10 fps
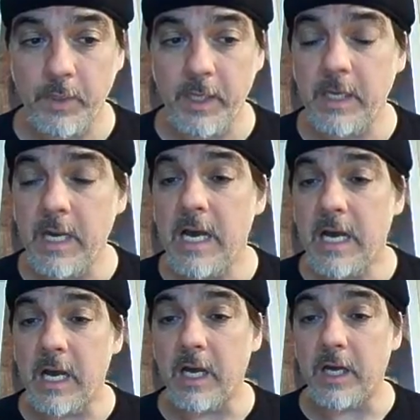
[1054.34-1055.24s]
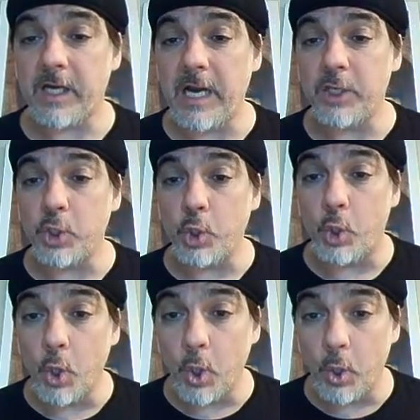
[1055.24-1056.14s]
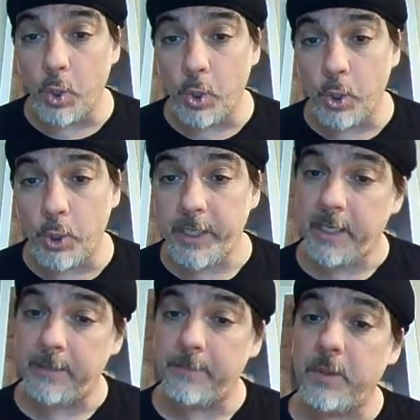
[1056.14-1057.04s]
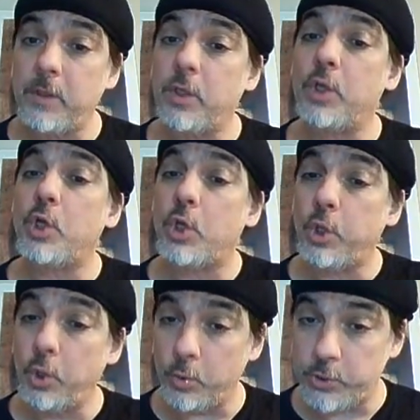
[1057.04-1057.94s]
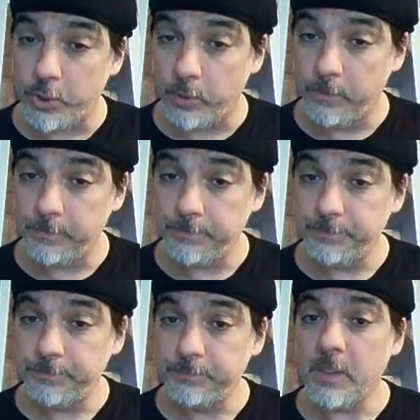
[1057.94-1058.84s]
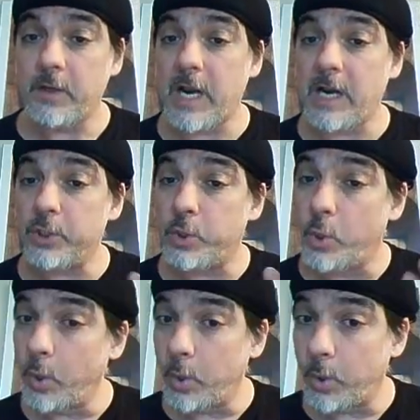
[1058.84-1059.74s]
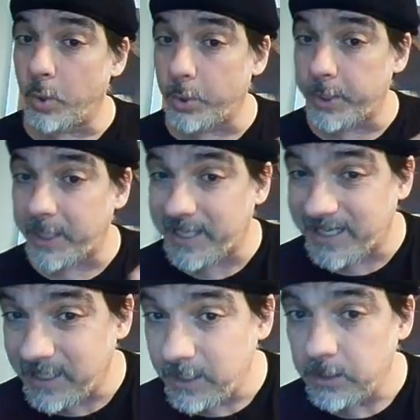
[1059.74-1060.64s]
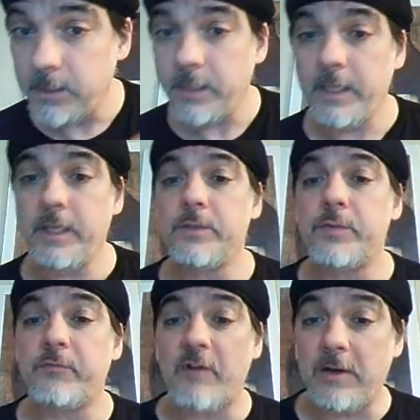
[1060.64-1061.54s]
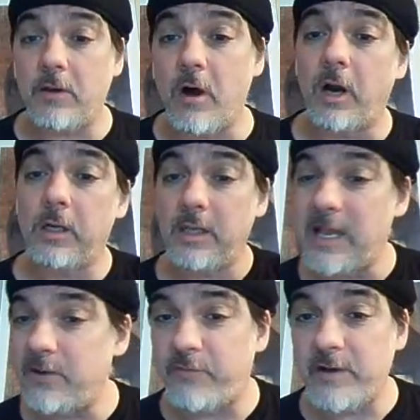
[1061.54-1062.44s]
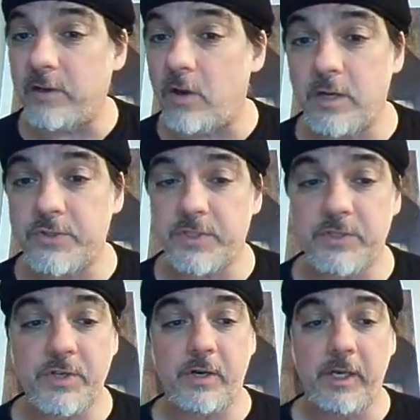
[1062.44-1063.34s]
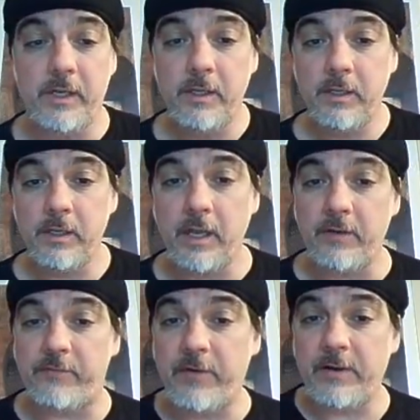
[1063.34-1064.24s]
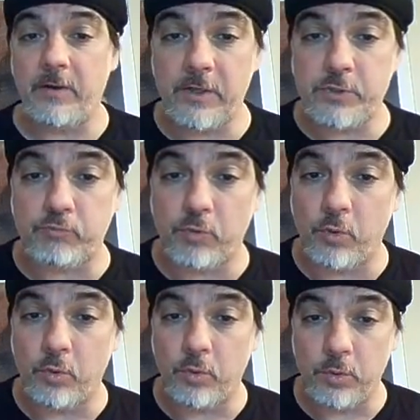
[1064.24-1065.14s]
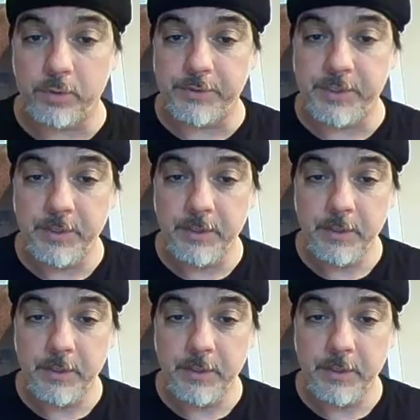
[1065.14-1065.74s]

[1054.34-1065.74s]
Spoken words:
Okay? Rancore, closed though. Rancor, and final R. A lot of final R's in this aria. A lot of final R's rolled.